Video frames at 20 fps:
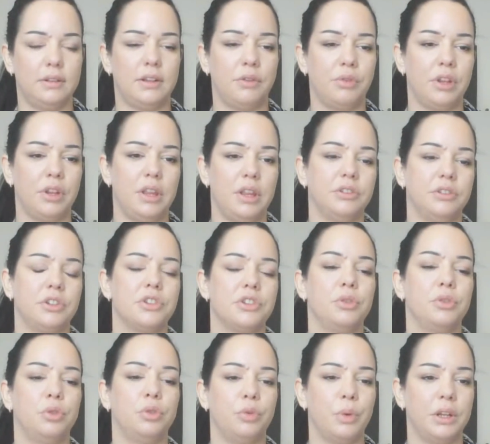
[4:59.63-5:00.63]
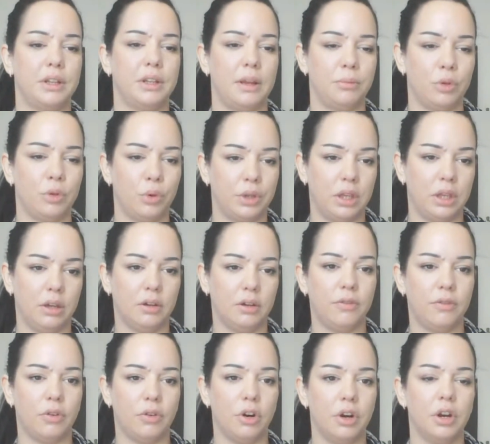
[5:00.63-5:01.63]
they really understood what I'm looking
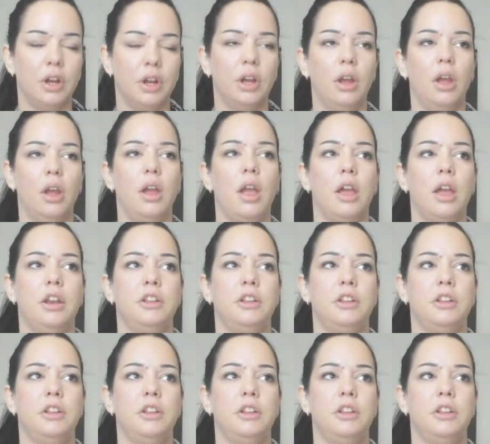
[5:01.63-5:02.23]
for, and it